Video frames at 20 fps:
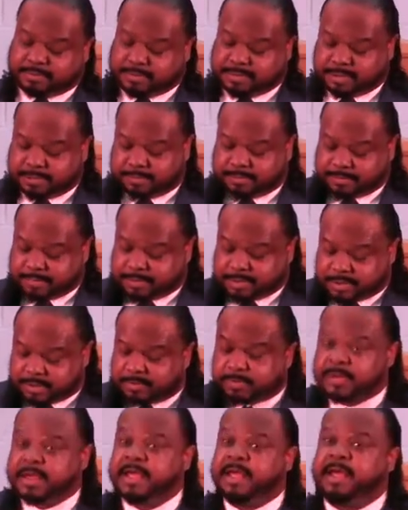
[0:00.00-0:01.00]

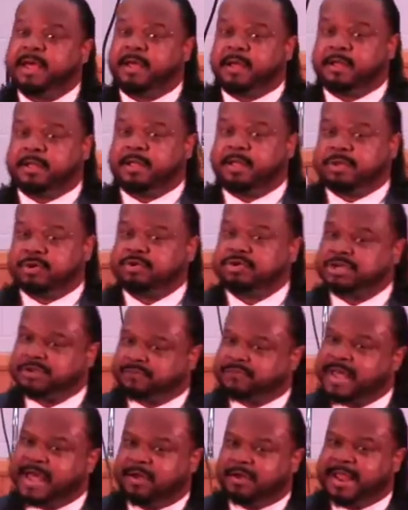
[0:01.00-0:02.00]
you
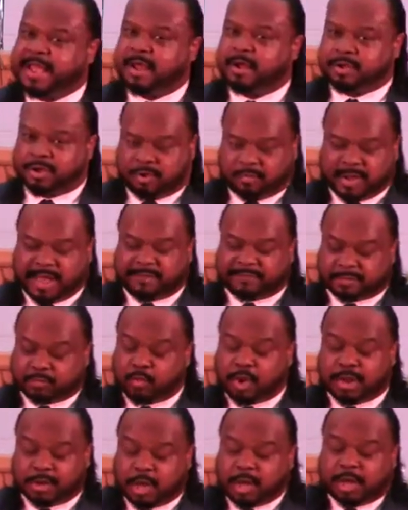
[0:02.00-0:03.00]
just found out your
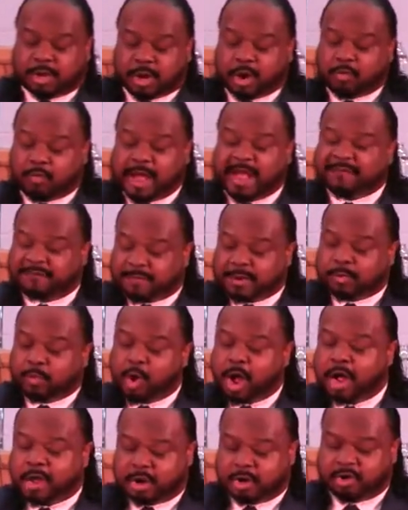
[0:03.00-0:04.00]
wife's been
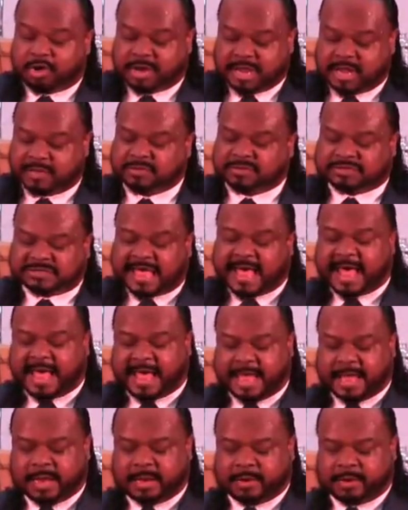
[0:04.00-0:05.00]
walking on the other
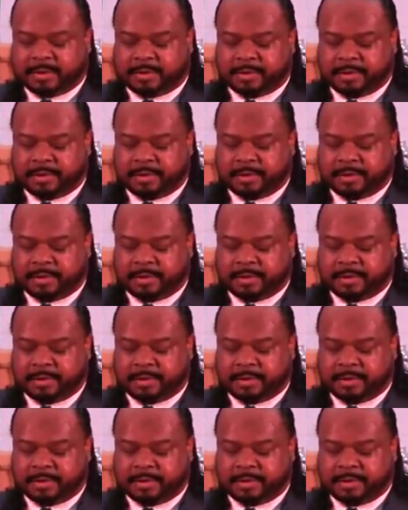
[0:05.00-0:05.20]
side.